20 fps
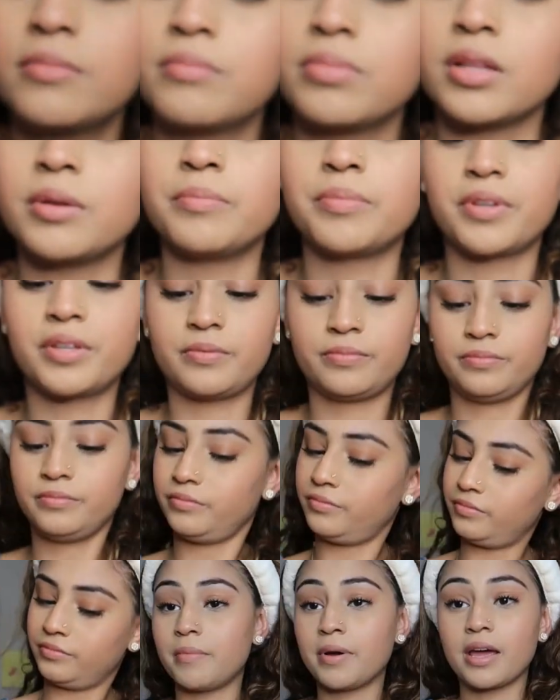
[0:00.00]
plumping.
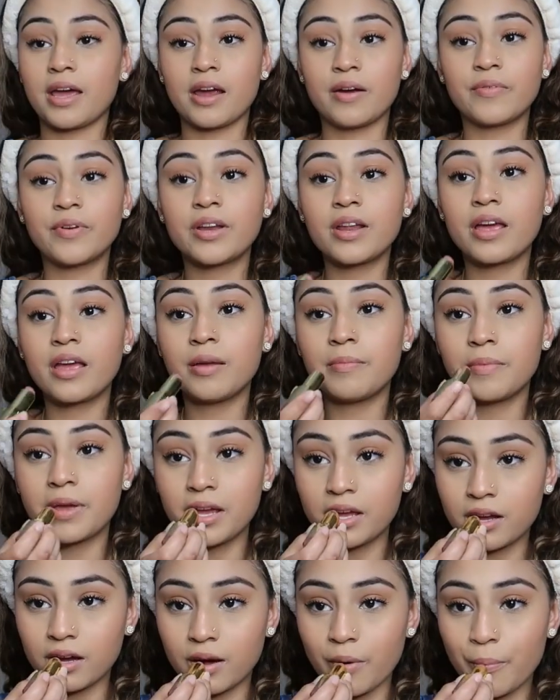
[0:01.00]
On my everyday
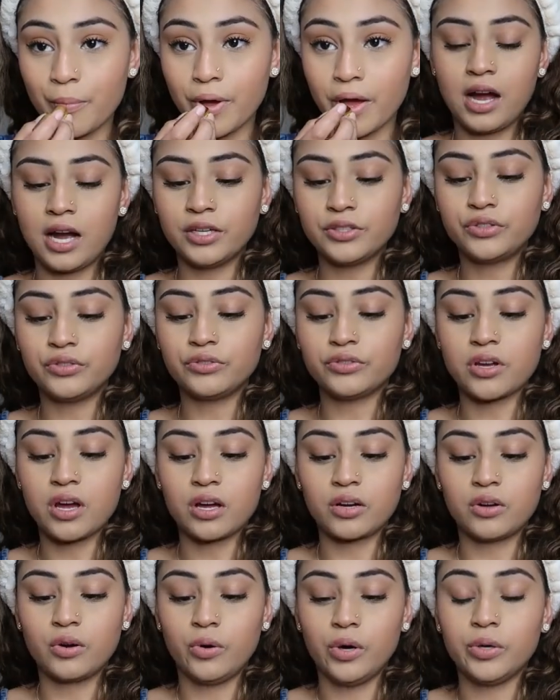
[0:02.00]
makeup, I do
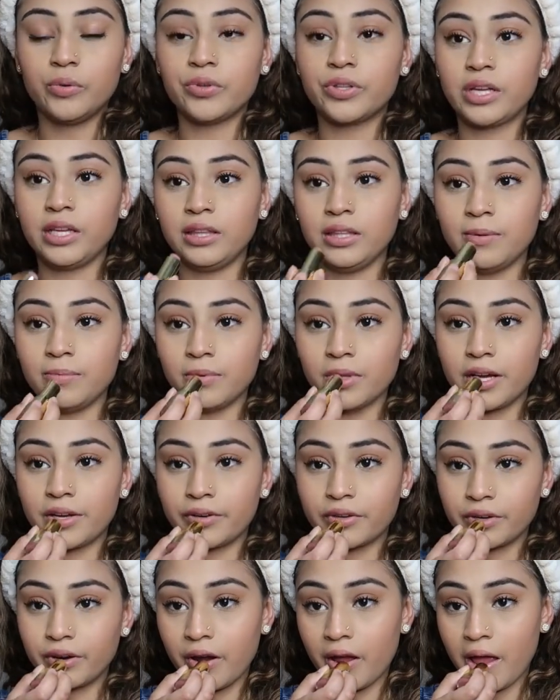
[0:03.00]
not go in with a lip
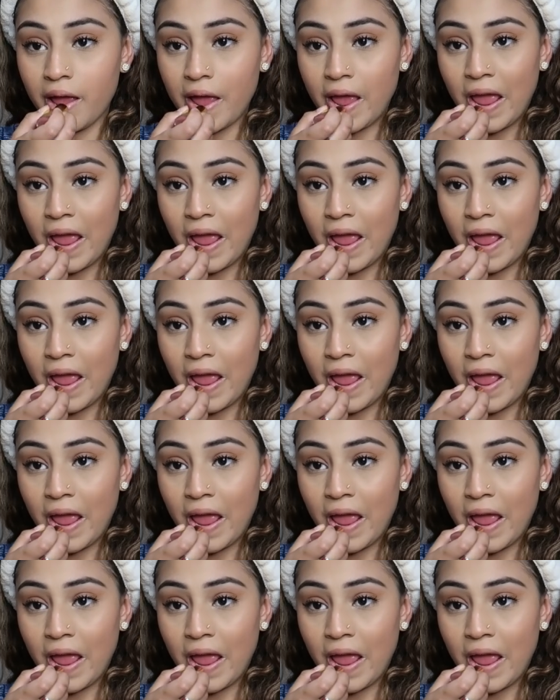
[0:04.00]
liner.